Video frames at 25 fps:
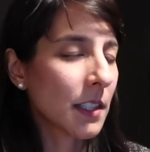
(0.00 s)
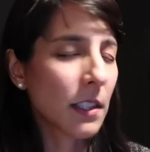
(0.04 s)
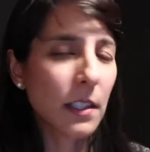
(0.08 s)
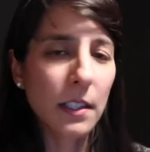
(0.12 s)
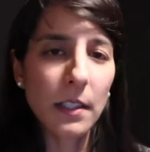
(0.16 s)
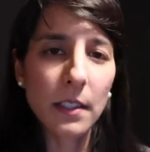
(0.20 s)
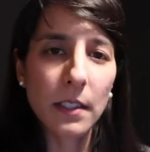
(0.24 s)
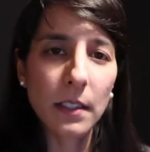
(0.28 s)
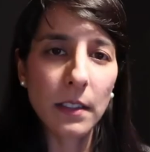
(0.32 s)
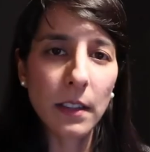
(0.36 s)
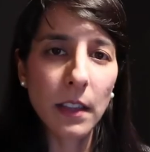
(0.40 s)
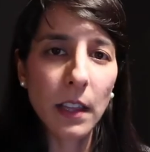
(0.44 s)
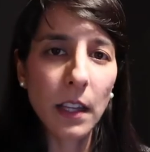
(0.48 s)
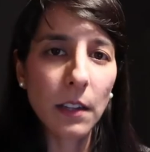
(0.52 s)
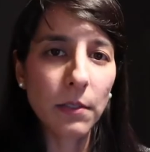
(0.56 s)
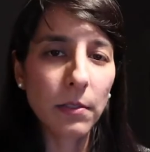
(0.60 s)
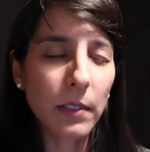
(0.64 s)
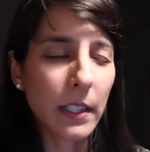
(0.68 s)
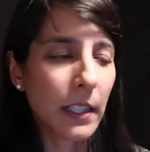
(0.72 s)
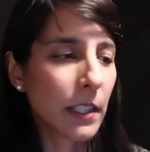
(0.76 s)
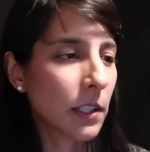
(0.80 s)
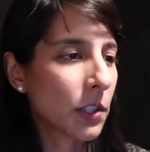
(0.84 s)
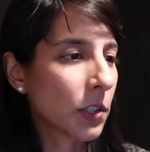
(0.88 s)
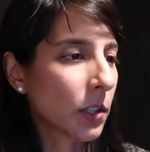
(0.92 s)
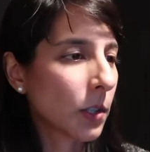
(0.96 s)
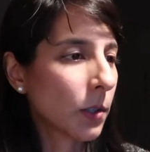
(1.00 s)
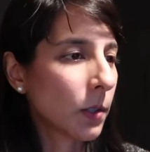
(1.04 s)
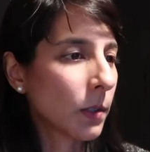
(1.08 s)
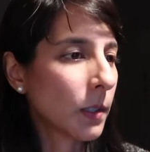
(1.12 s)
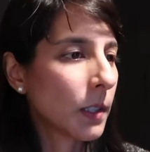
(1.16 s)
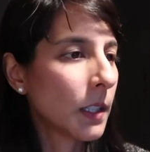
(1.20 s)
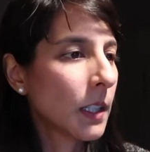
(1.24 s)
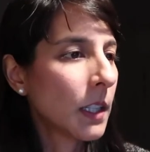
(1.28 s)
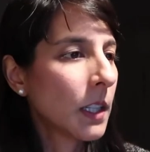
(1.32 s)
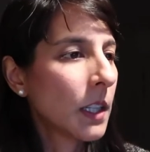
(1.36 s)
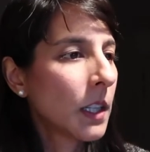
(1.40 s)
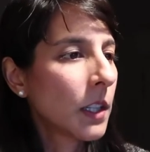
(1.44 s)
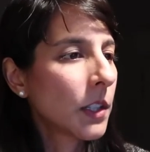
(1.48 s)
She's a lovely soul.
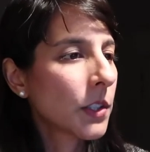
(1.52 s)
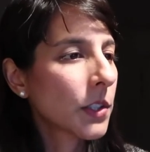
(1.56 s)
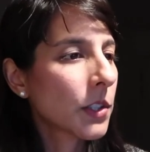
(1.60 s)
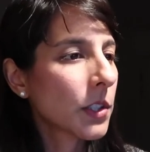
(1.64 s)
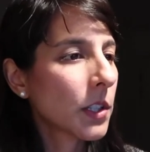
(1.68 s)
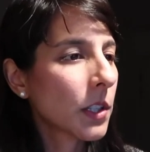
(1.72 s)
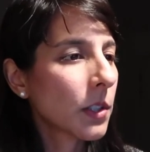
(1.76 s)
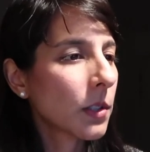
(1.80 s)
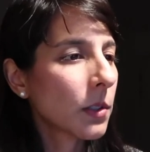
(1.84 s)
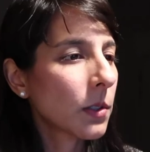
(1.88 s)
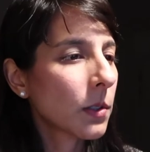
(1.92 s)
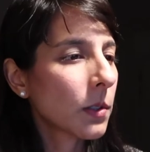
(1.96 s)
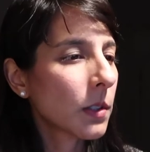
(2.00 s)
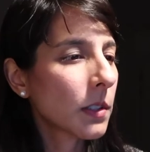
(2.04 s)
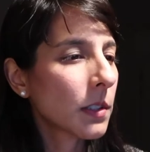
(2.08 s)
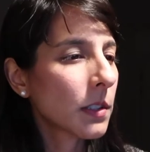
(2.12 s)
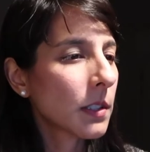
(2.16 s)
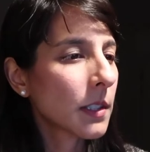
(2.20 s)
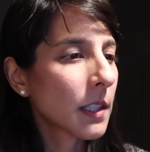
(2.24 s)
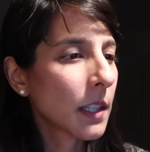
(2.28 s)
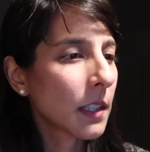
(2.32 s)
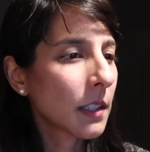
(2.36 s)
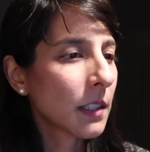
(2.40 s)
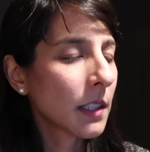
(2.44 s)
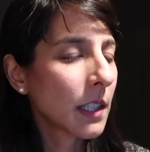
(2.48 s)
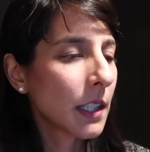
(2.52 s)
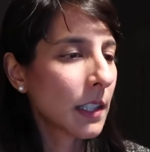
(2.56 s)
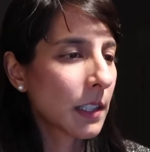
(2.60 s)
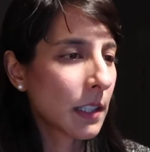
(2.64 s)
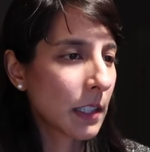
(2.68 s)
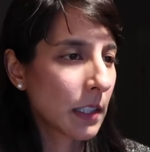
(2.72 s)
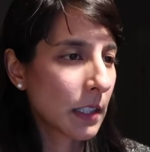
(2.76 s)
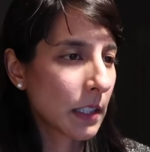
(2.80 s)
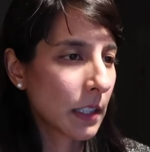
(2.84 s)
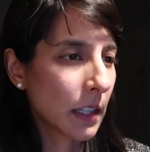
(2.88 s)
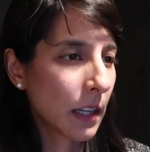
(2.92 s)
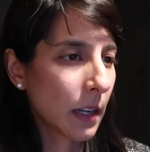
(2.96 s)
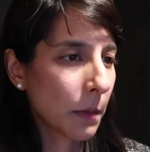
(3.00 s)
So Sun
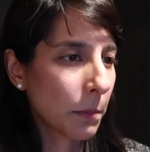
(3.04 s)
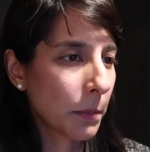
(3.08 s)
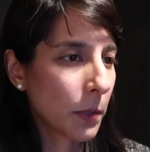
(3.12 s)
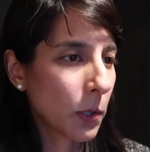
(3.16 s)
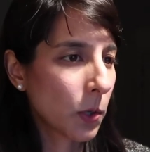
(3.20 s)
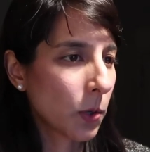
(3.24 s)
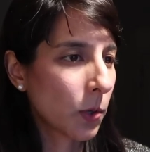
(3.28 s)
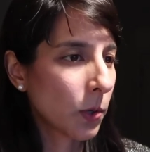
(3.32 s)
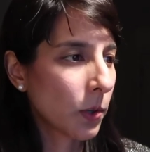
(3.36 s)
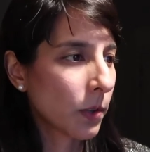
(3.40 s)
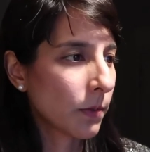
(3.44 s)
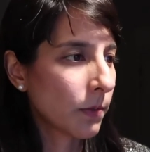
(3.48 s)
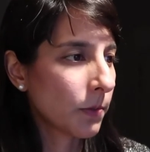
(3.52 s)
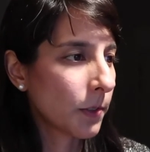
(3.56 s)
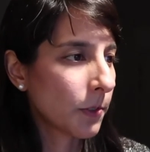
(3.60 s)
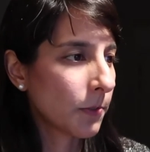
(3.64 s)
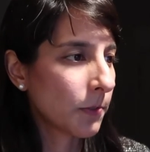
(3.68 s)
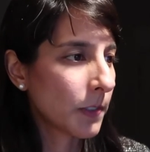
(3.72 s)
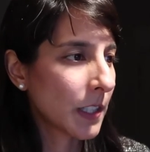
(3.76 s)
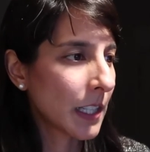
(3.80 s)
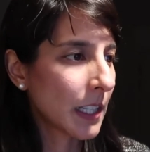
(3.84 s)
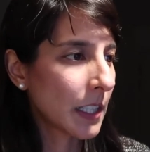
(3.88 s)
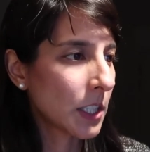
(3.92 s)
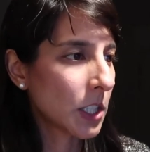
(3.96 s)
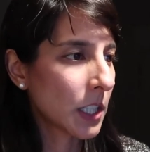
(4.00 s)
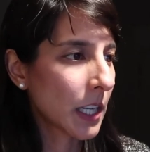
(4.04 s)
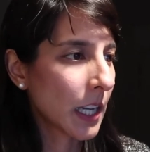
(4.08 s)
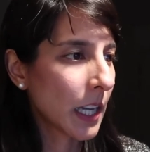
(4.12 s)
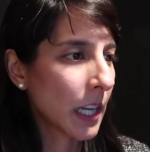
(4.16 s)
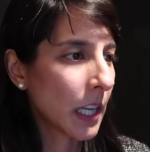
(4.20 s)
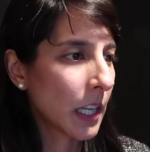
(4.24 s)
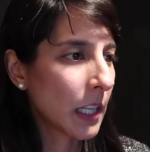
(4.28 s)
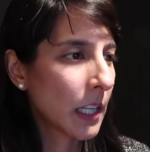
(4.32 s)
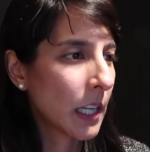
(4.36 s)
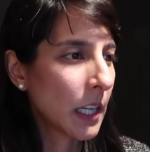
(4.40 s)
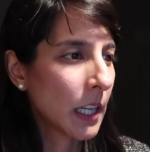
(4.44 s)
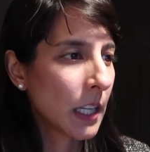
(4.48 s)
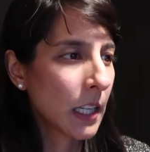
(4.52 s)
enters Capricorn on 15
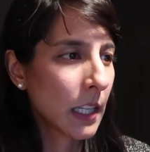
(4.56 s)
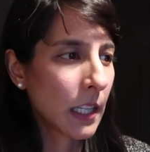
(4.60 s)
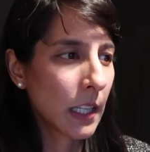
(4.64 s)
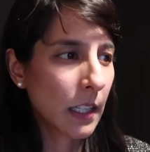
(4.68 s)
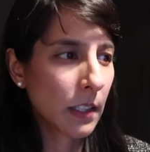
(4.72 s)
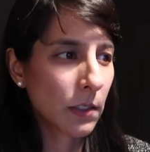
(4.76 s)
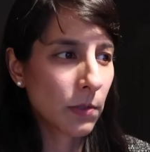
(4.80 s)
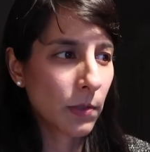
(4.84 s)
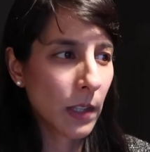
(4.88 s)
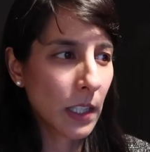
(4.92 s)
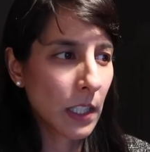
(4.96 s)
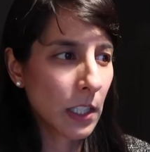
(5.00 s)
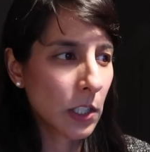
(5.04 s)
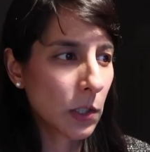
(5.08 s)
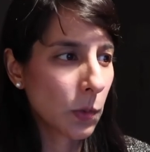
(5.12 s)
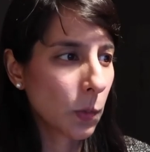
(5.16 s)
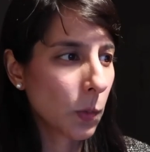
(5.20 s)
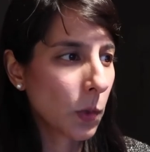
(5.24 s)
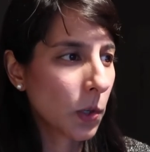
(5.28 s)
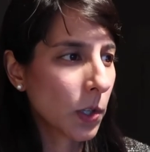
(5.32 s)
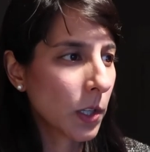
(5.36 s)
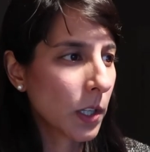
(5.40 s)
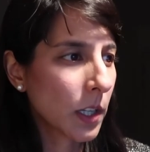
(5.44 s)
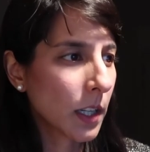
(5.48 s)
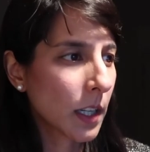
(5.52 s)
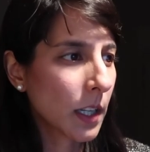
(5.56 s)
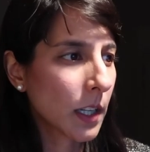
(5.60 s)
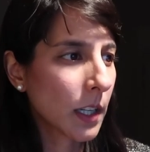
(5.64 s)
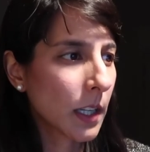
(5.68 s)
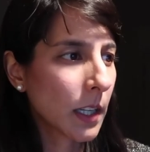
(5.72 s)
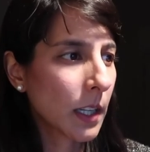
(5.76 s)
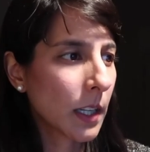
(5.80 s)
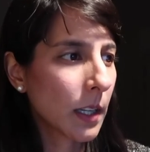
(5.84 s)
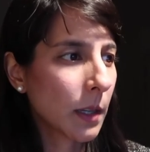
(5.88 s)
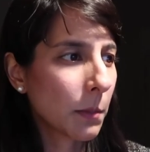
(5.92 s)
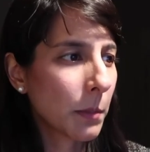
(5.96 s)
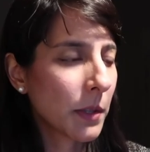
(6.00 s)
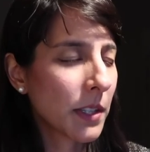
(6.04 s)
Jan. He is ready to work,
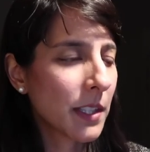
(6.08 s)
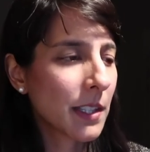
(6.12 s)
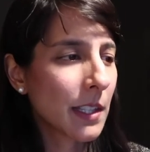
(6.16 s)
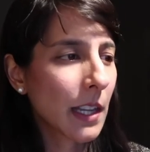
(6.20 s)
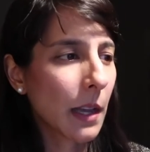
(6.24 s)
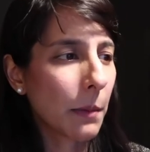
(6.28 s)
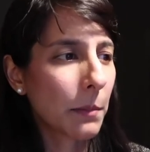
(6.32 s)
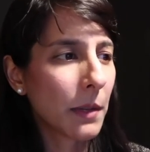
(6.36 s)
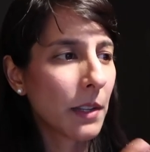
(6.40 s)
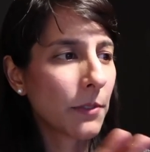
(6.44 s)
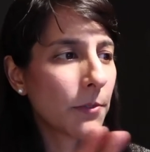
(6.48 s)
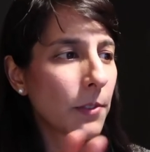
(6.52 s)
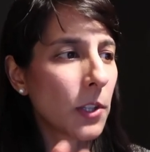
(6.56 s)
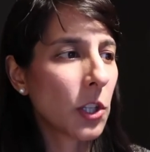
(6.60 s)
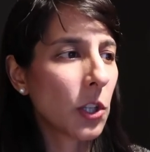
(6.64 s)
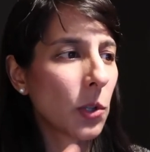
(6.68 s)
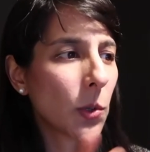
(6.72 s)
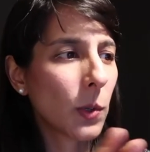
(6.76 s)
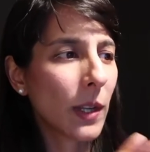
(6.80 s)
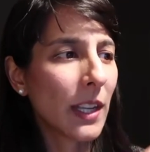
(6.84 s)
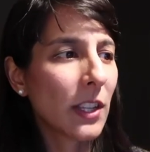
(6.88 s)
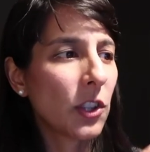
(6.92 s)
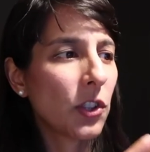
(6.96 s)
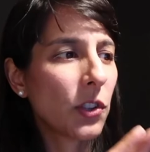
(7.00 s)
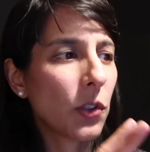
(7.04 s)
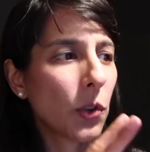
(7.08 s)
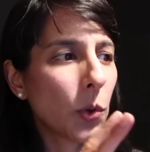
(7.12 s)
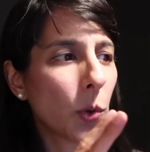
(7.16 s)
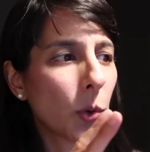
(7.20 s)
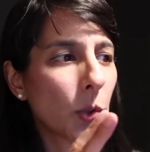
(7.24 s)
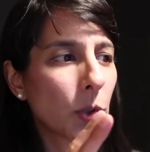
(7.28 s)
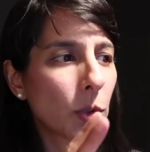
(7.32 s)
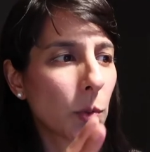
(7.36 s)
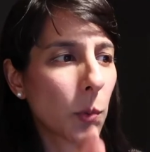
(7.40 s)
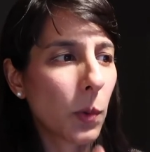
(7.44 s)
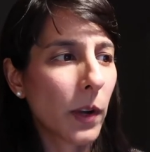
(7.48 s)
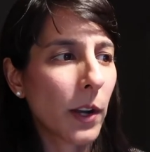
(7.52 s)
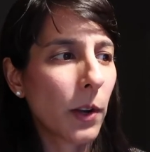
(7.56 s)
um, but this is happening for you in your
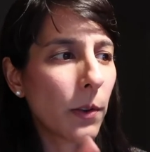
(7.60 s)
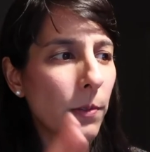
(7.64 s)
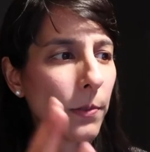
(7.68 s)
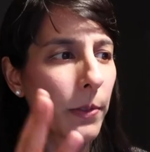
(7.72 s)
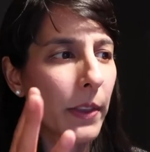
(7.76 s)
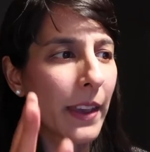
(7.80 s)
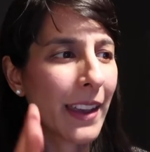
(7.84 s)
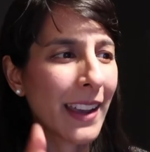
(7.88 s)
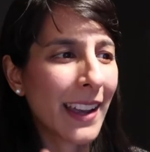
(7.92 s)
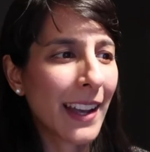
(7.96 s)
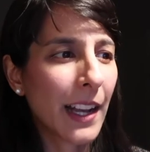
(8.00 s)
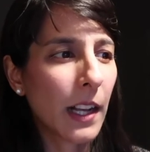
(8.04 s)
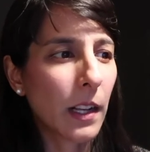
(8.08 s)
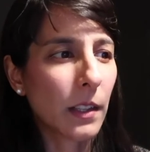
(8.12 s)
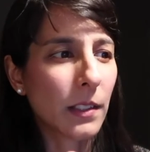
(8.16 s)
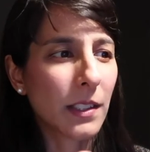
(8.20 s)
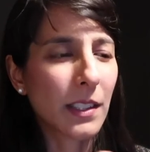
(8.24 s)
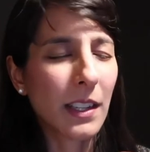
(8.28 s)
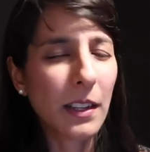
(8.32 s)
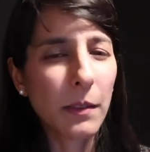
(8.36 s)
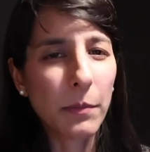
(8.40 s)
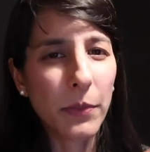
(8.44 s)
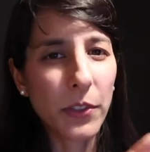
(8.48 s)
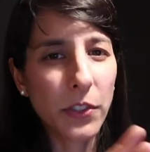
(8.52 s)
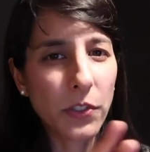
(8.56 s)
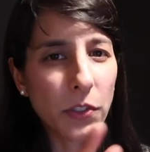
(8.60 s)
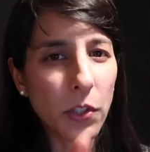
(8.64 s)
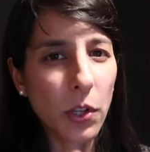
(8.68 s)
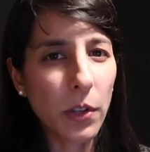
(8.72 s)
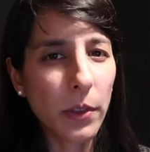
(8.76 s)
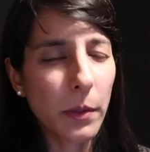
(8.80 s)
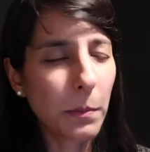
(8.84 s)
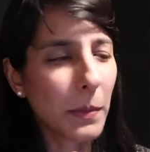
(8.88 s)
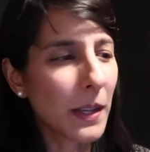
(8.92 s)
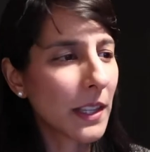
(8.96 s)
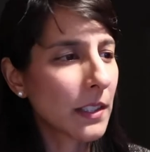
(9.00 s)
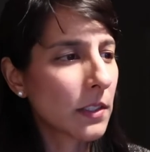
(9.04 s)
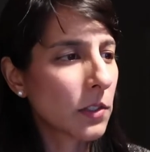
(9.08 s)
12th house. This is not
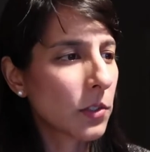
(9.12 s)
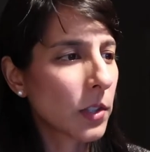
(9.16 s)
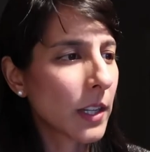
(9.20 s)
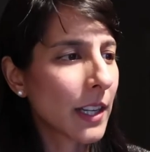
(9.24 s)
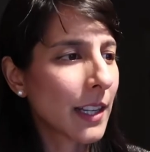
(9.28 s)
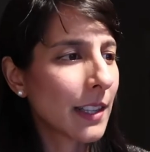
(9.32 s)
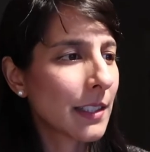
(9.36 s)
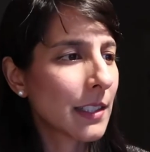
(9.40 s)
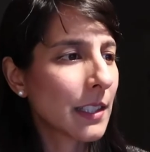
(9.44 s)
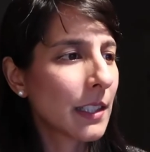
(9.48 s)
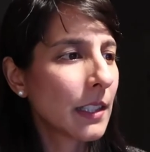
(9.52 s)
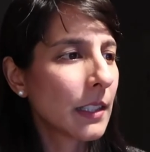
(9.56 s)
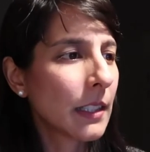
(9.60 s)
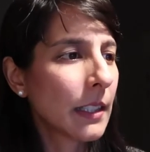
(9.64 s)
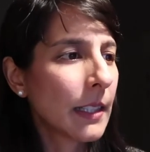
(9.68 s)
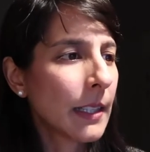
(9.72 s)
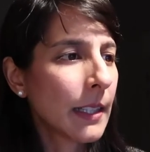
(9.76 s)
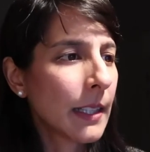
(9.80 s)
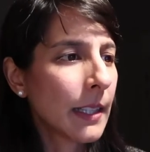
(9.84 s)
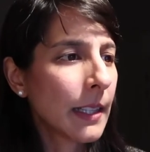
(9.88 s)
the best transit.